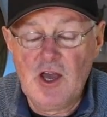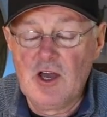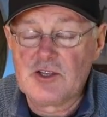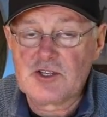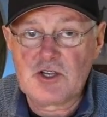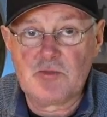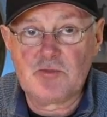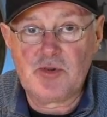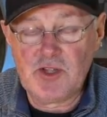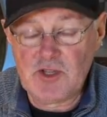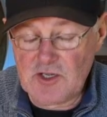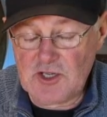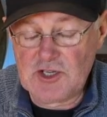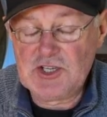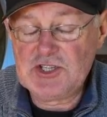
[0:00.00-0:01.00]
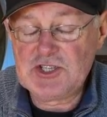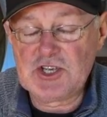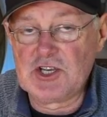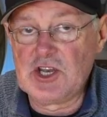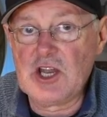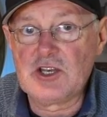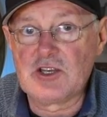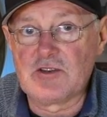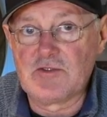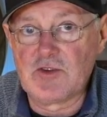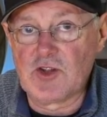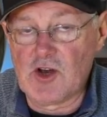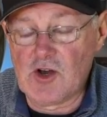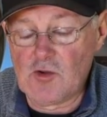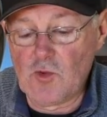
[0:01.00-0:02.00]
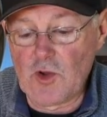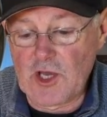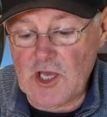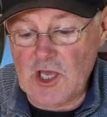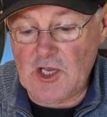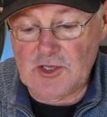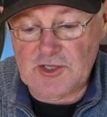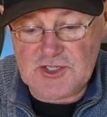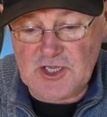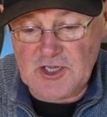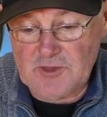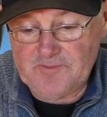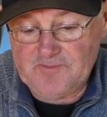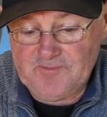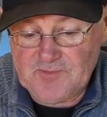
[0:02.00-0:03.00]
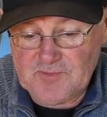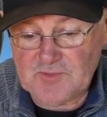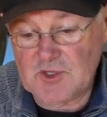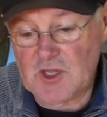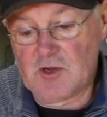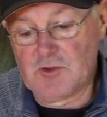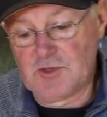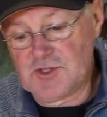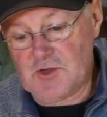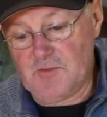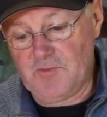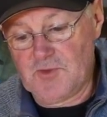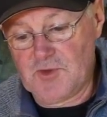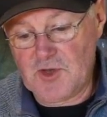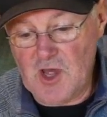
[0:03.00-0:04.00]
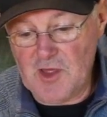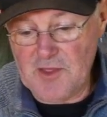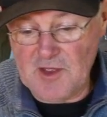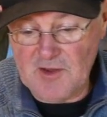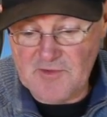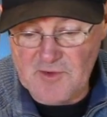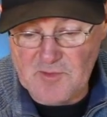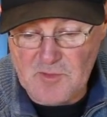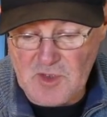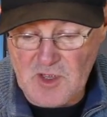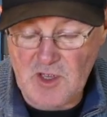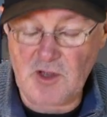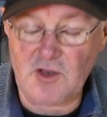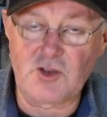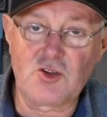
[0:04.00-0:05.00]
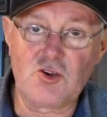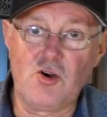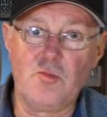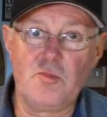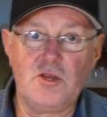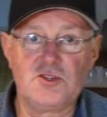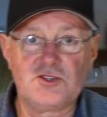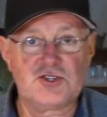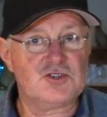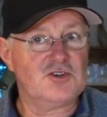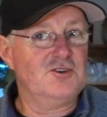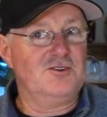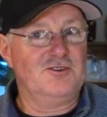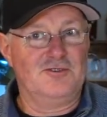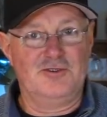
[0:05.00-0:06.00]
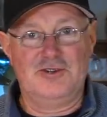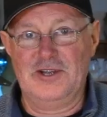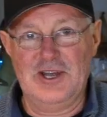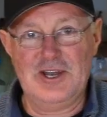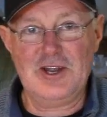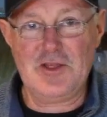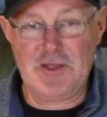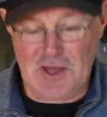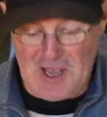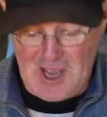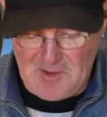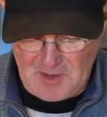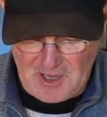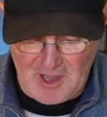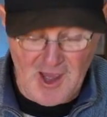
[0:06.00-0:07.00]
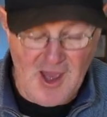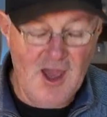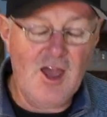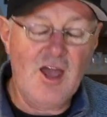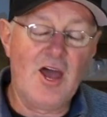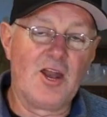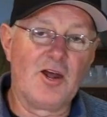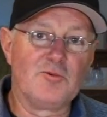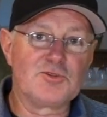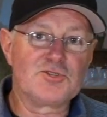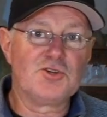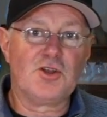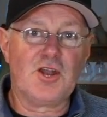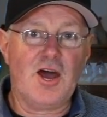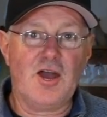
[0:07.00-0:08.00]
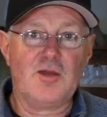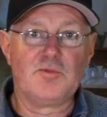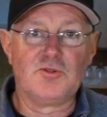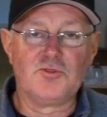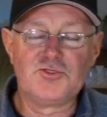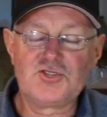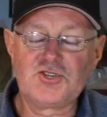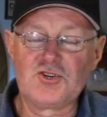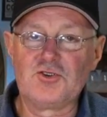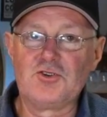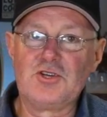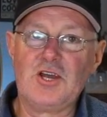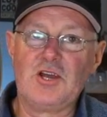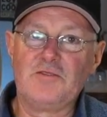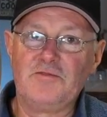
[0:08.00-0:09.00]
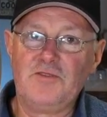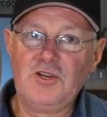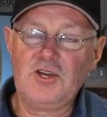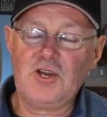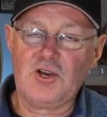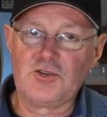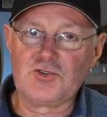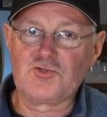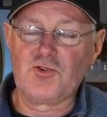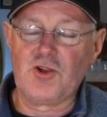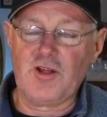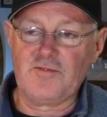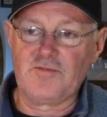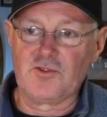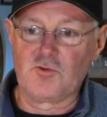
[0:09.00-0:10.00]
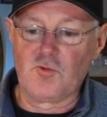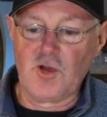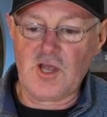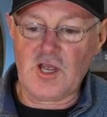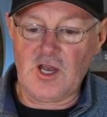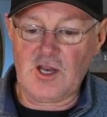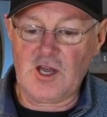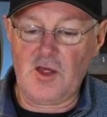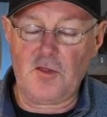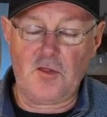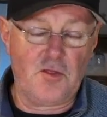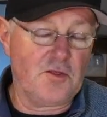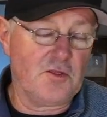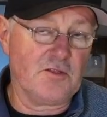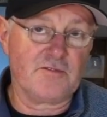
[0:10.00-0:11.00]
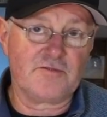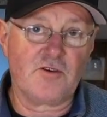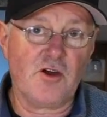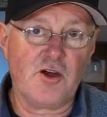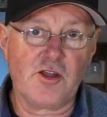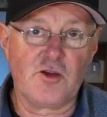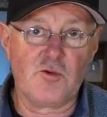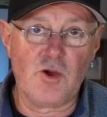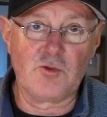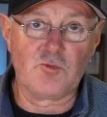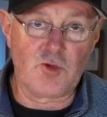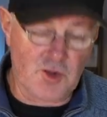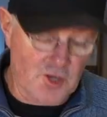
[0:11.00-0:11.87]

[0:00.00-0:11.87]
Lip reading: It's completely disconnected for the whole weekend. So there was nothing from me in comments, anything happening, and I was not able to get videos ready for the weekend other than the Friday one with